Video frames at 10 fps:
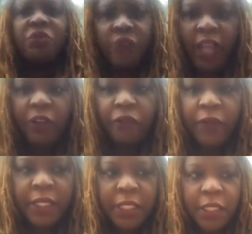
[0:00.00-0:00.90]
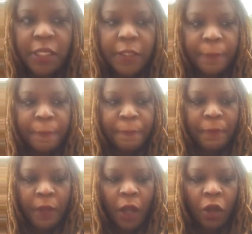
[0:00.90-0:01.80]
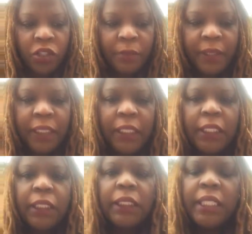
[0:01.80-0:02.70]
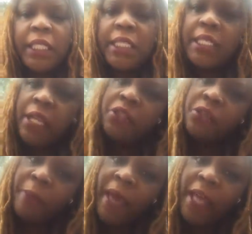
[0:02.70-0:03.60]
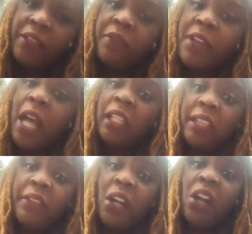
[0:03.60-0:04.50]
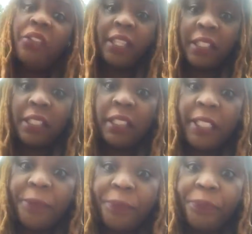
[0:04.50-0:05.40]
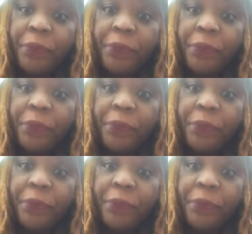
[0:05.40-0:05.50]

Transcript: those sacrifices ultimately lead us down to a path of not living authentically.